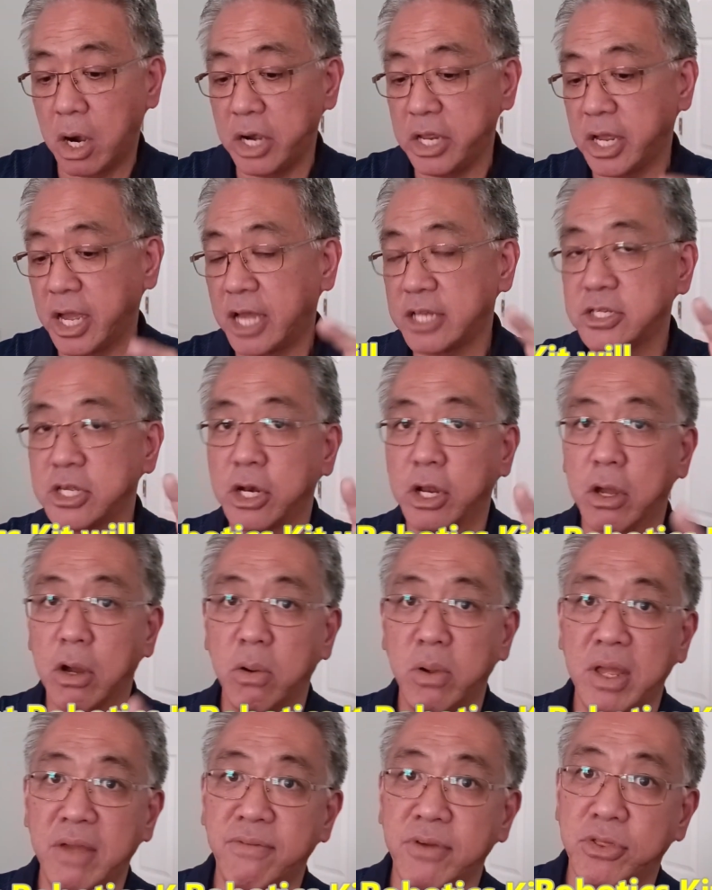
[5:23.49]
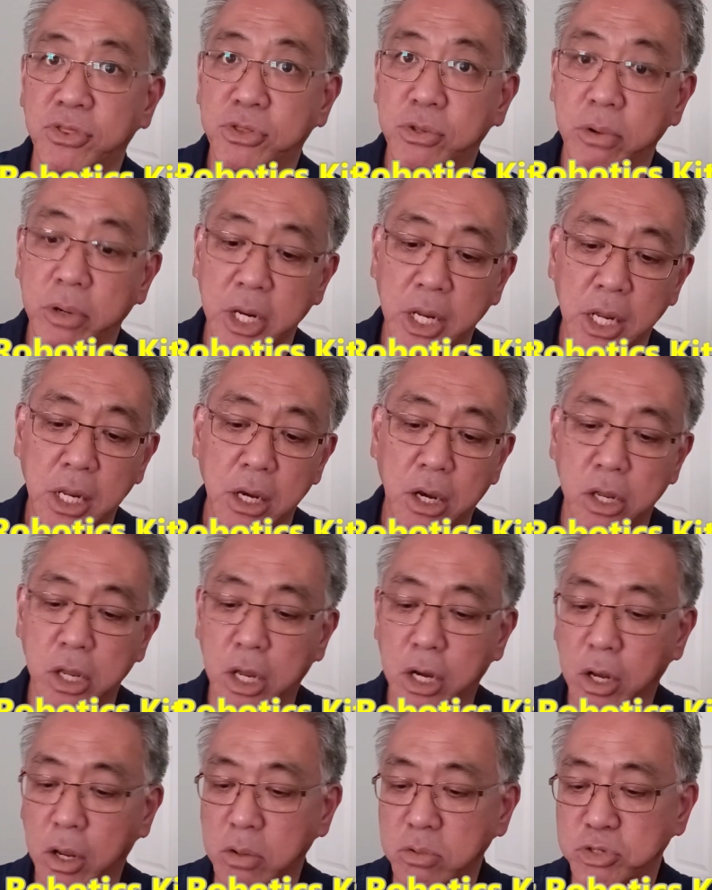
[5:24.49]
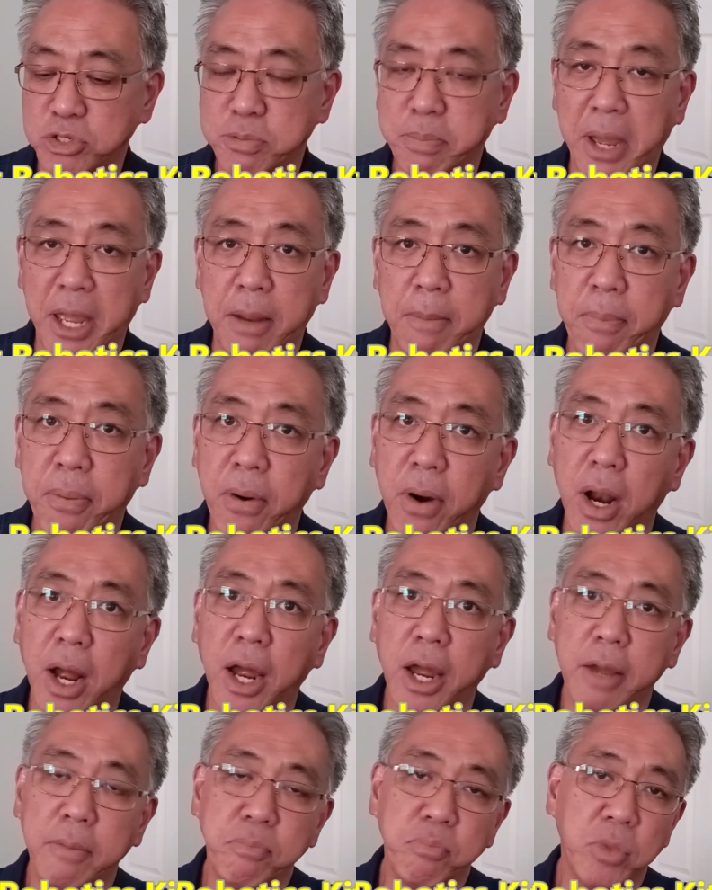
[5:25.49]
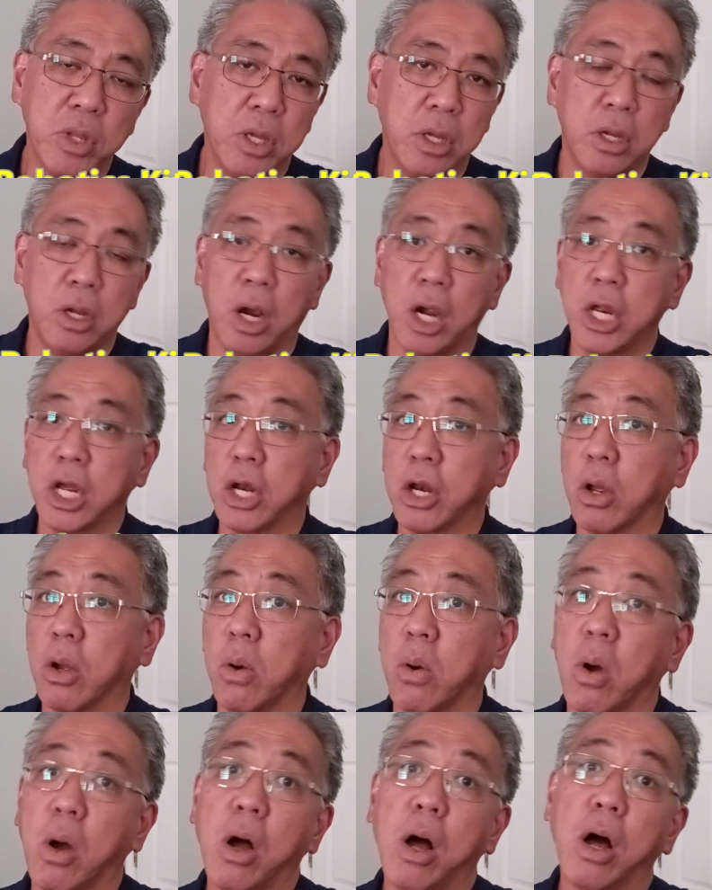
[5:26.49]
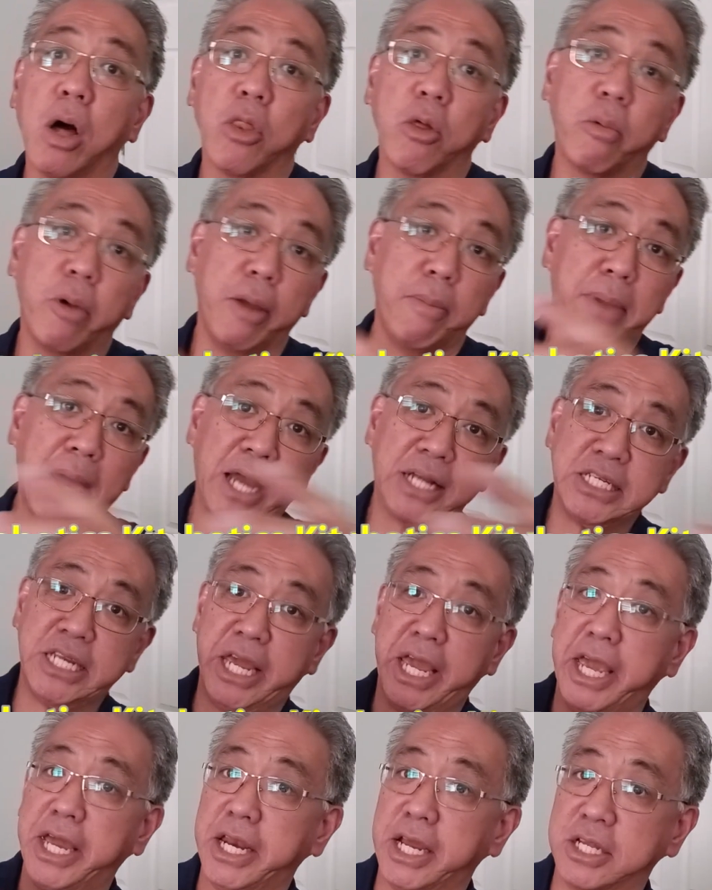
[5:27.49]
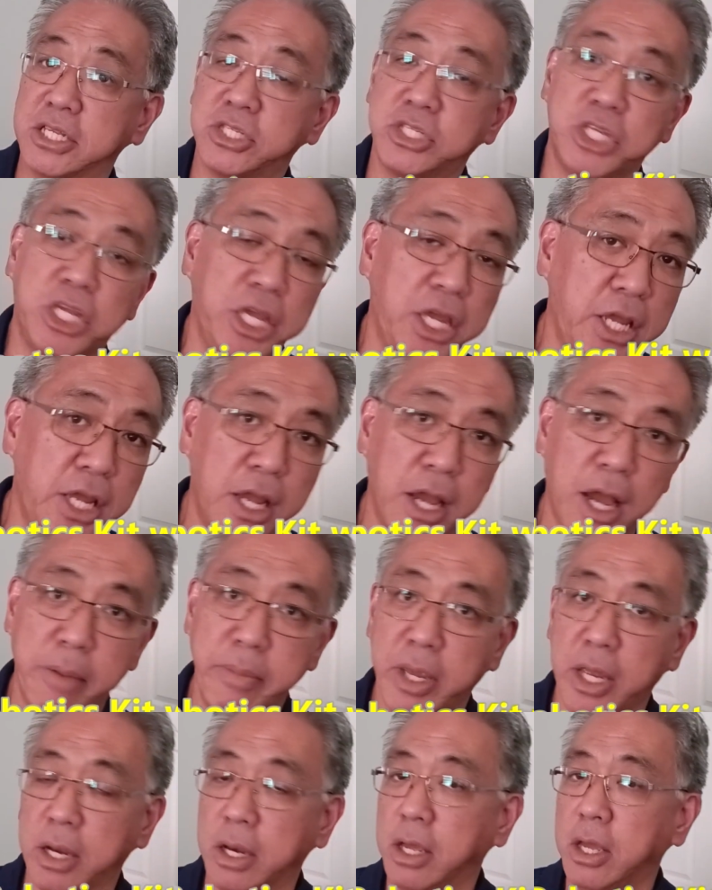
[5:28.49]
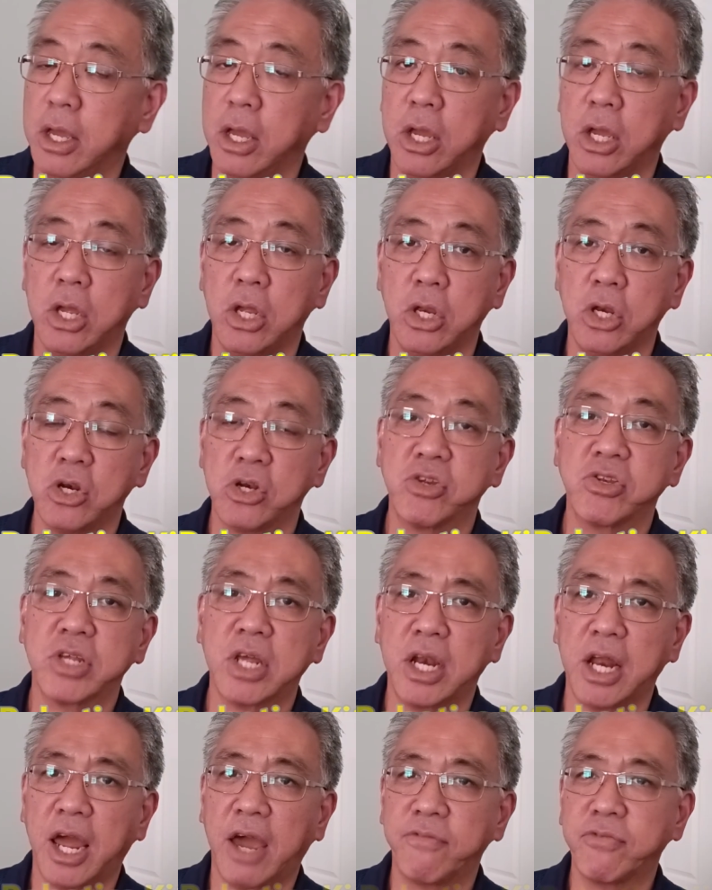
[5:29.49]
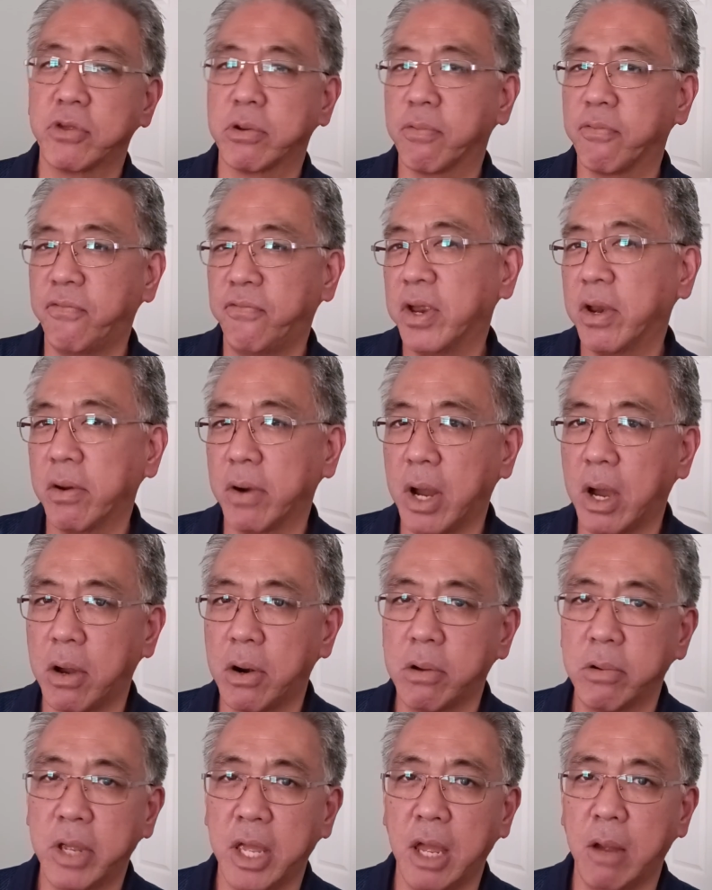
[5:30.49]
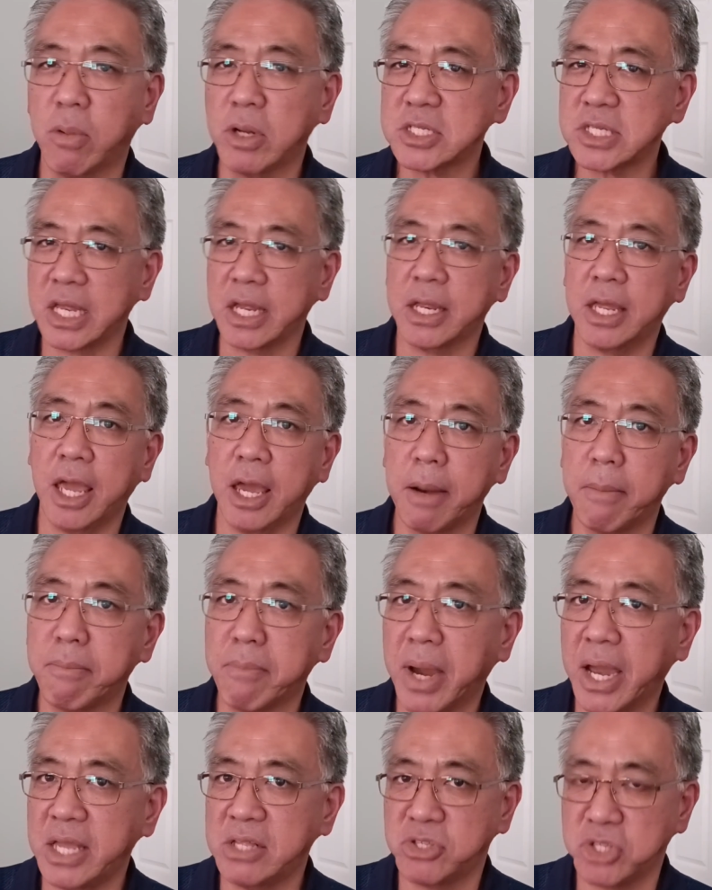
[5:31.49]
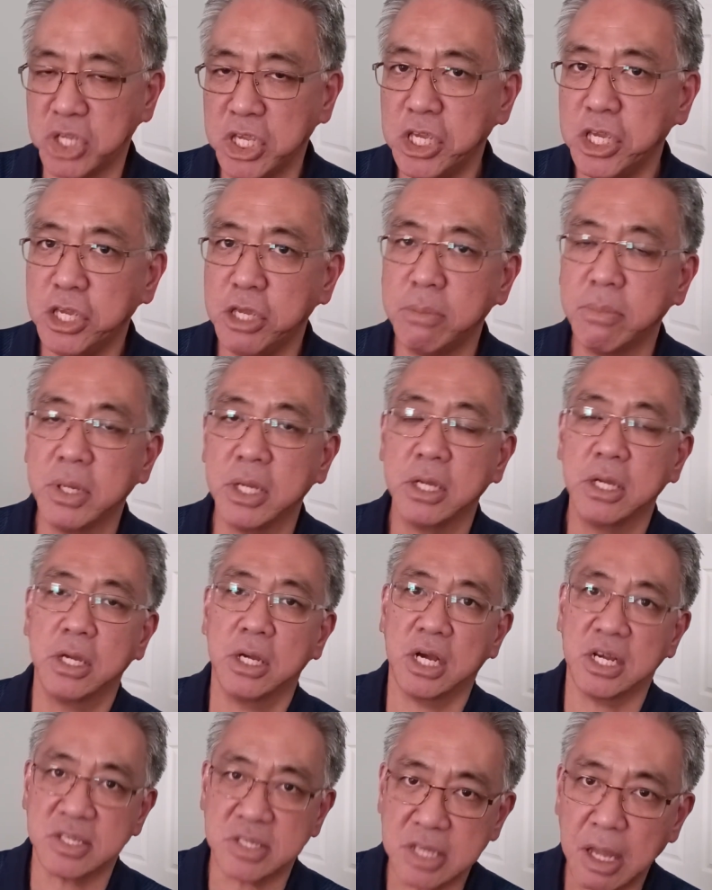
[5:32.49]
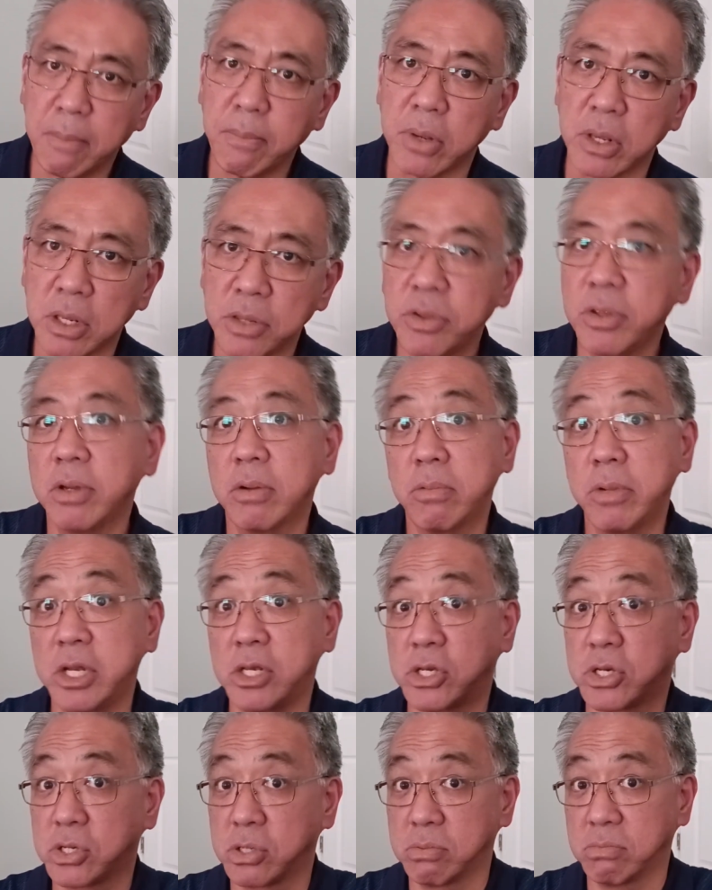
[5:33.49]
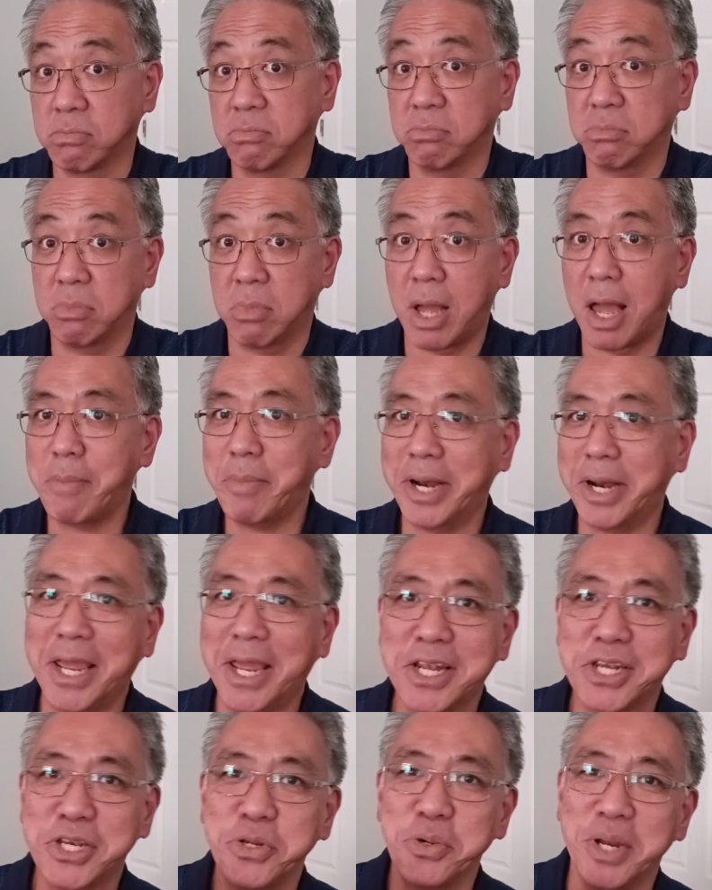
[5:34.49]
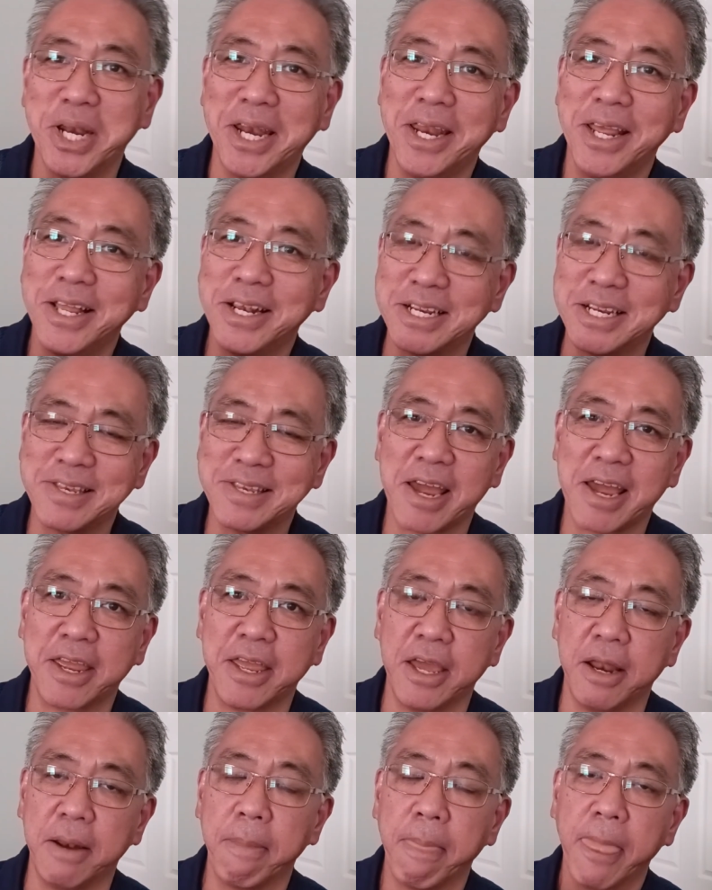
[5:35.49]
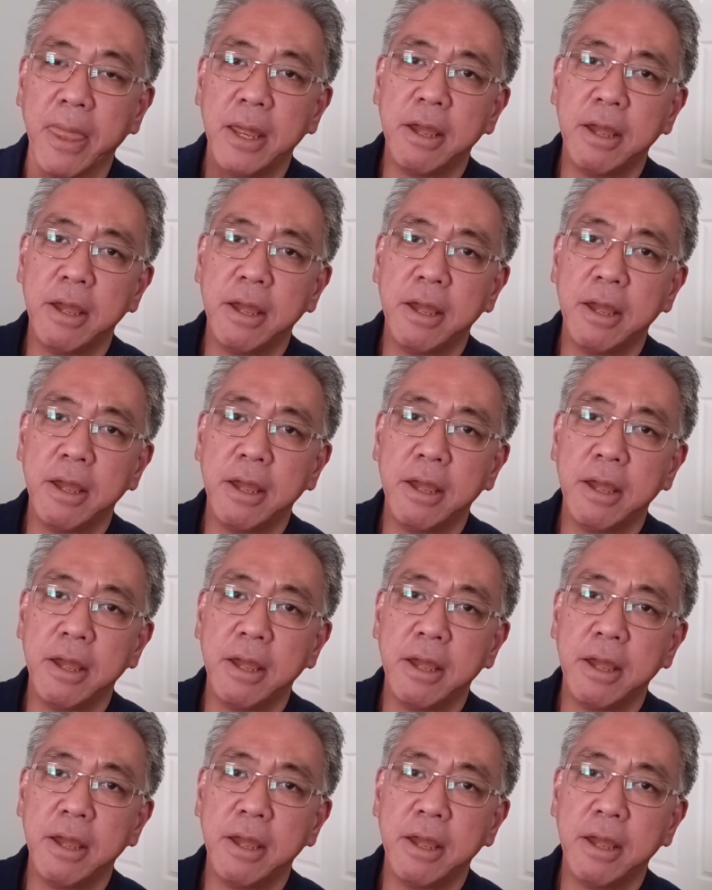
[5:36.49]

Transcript: Are you guys going to go EV3? Are you going to go Spike Prime? Are you going to go all the way back to NXT? I mean, you're just going to have to figure out, okay, once I get my team assembled, which I'm going to get to in a second,